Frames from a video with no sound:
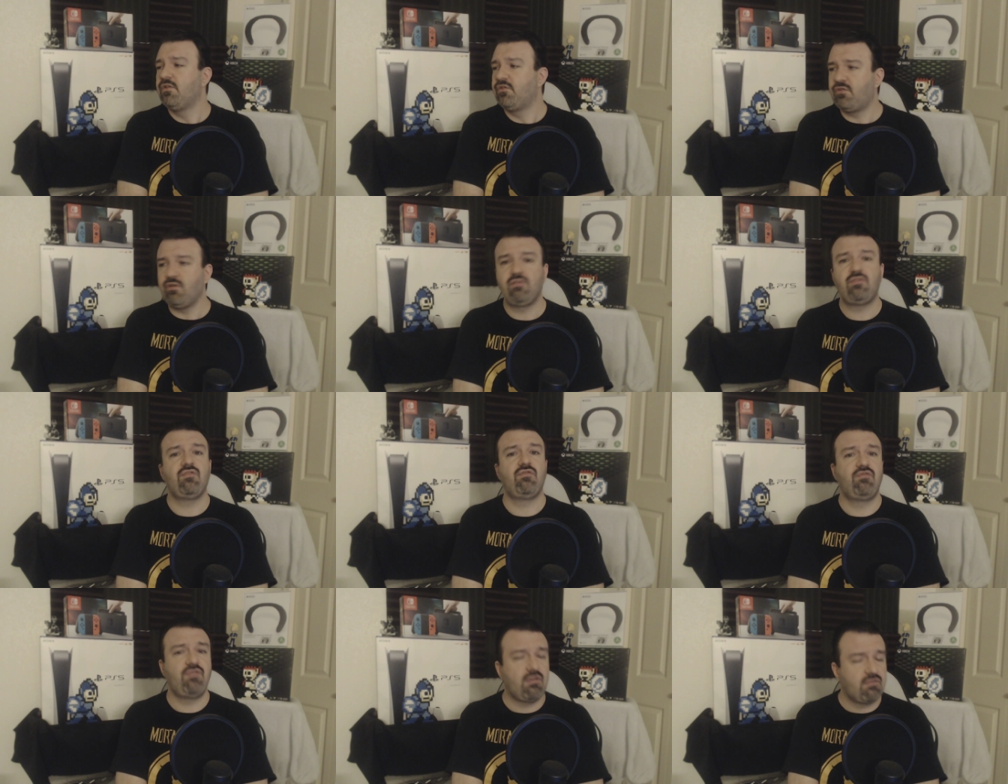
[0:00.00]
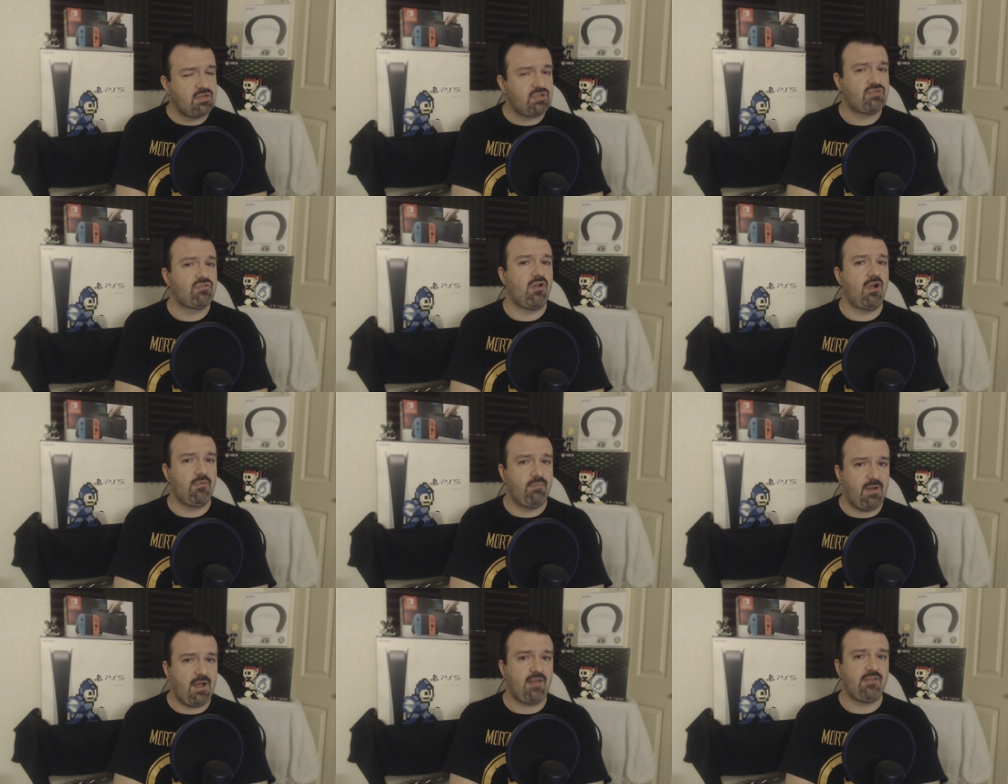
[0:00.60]
So it's a very
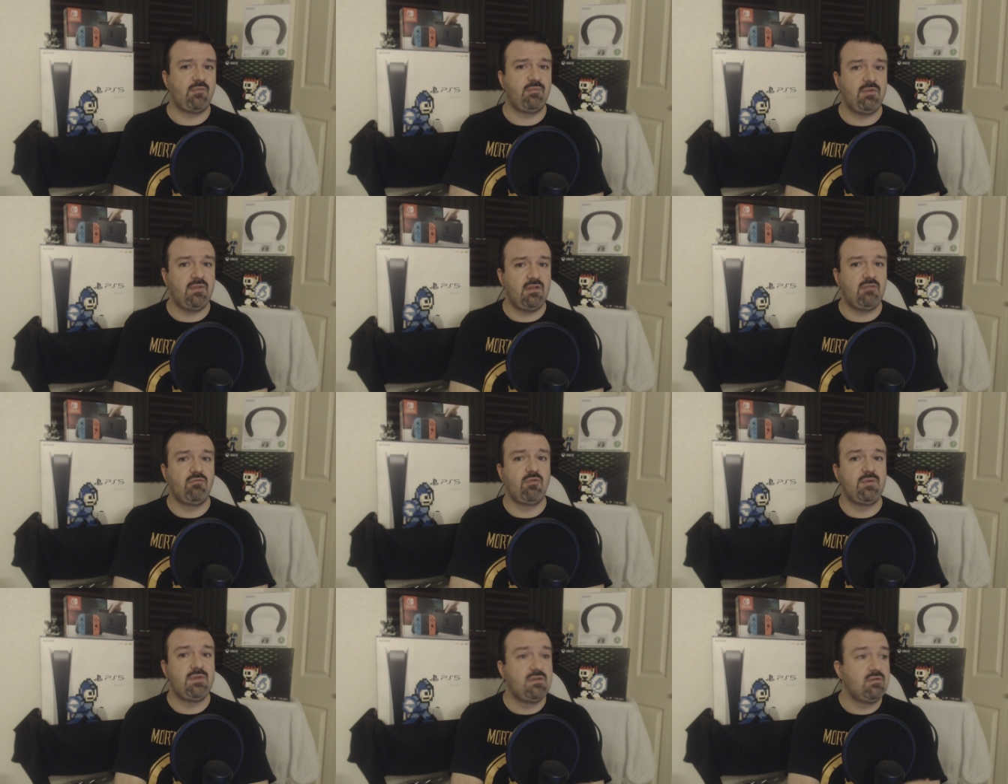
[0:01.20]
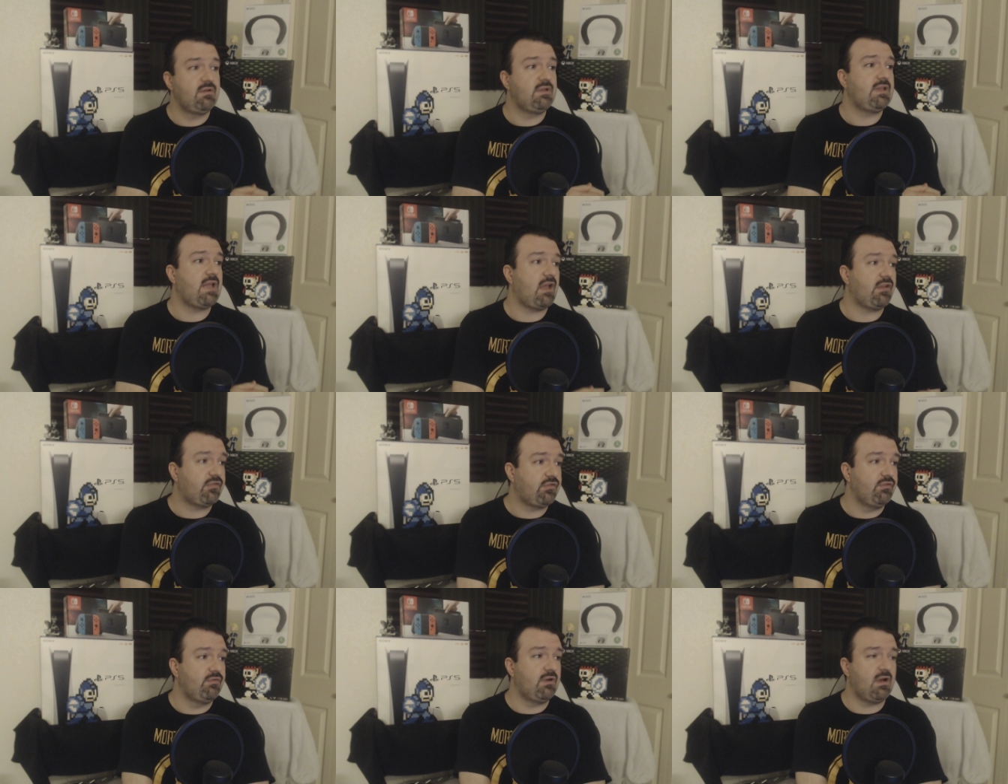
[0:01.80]
strong possibility we'll be doing
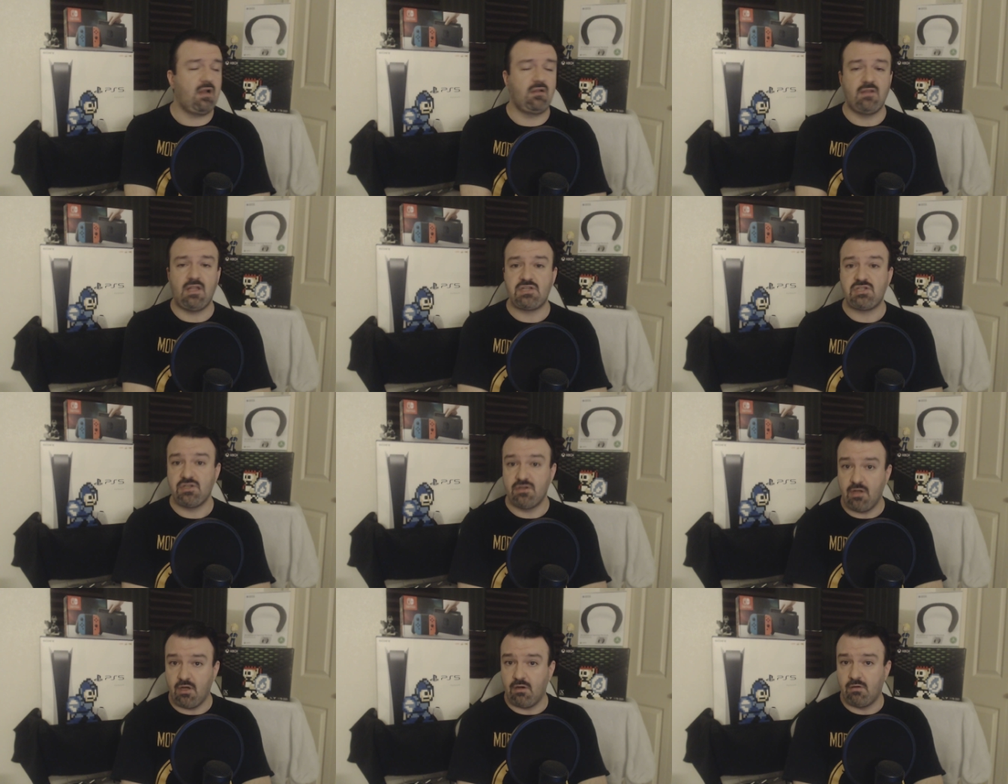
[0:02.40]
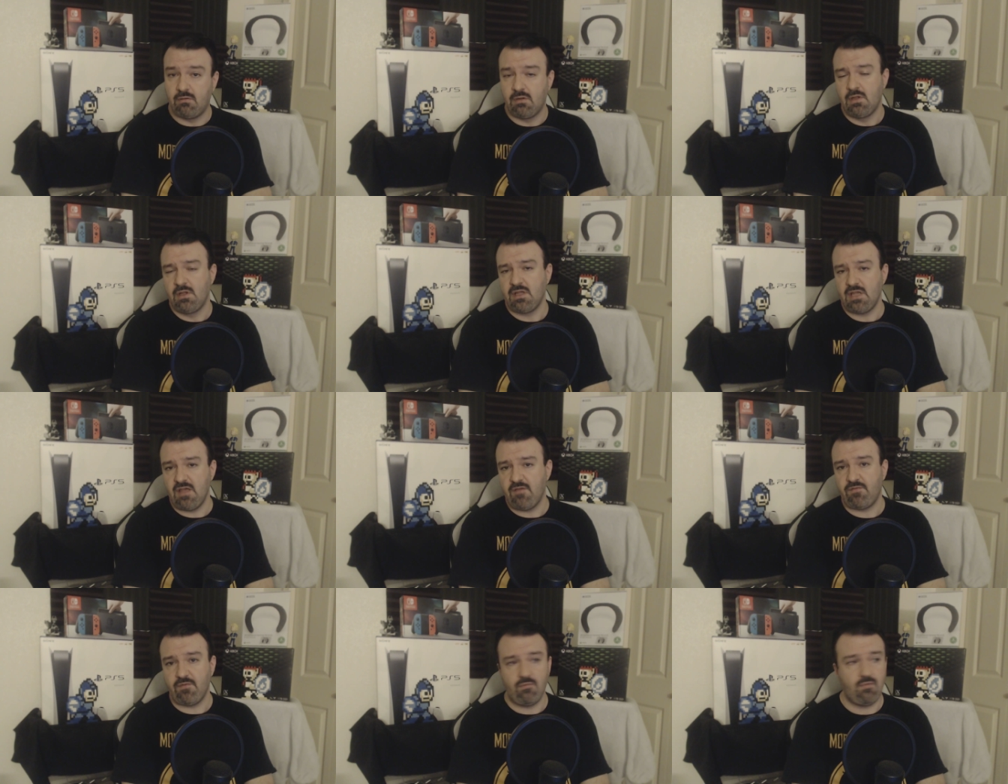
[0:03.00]
that soon, and I'll let you know
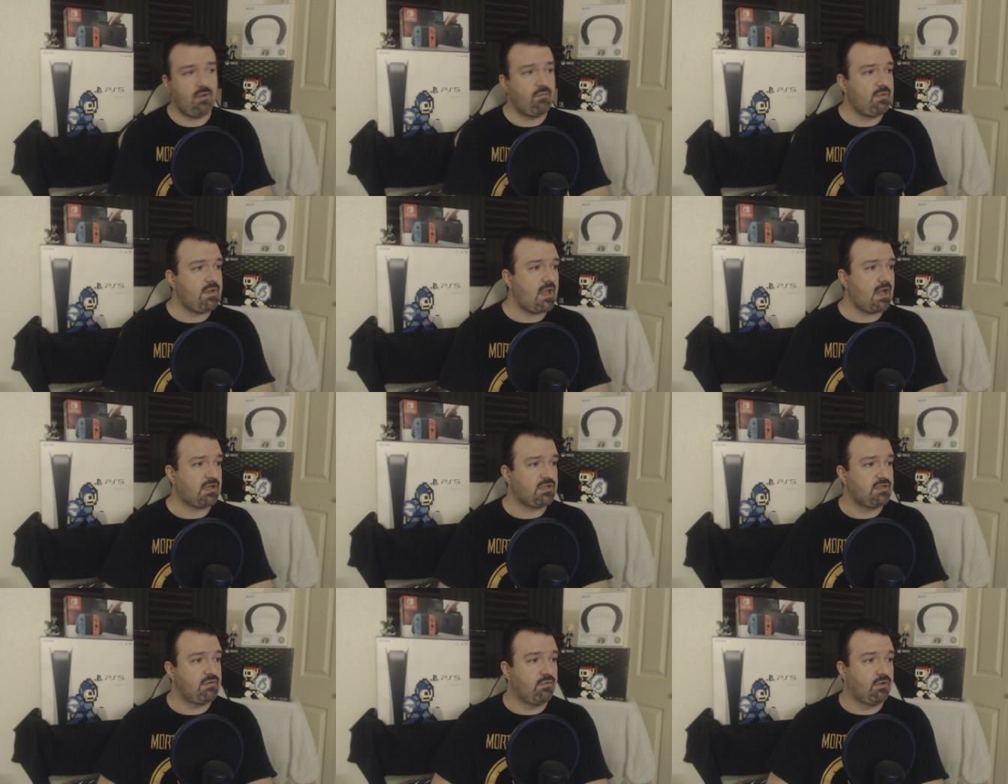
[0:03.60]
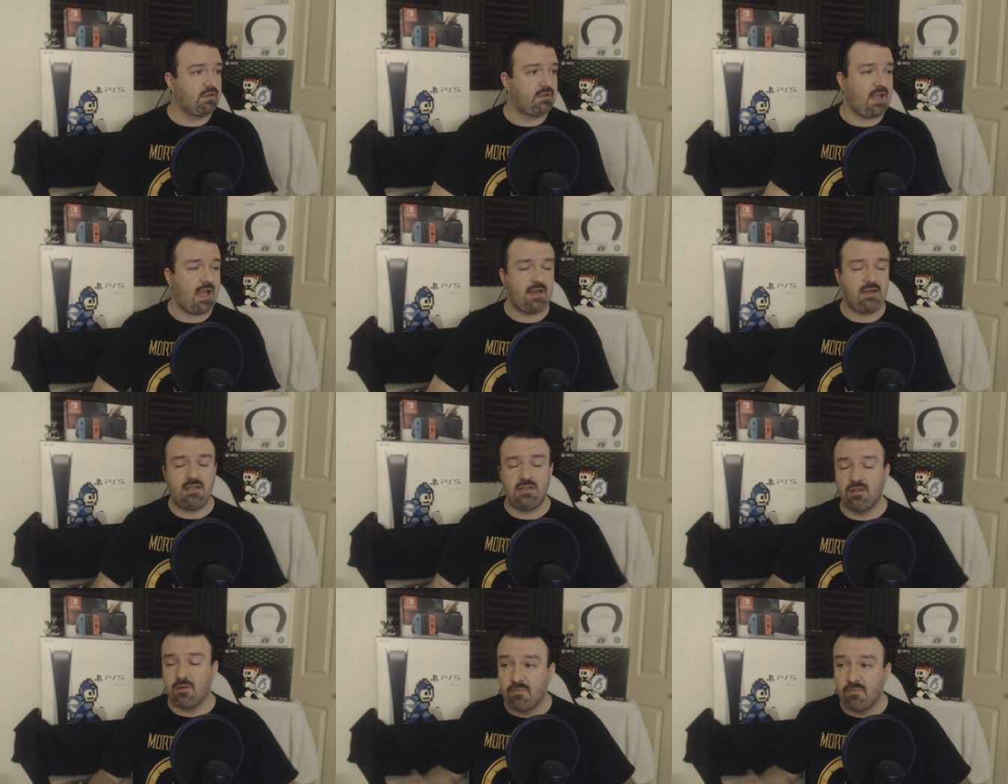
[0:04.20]
if and when we actually work that in.